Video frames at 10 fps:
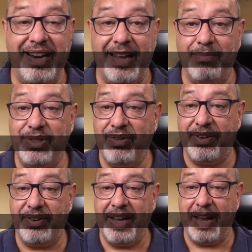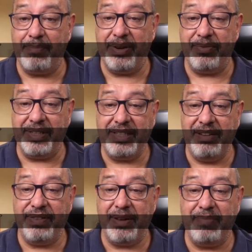and I am so very happy to
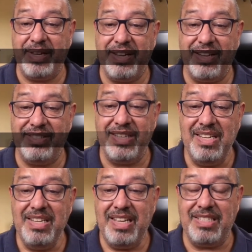receive them because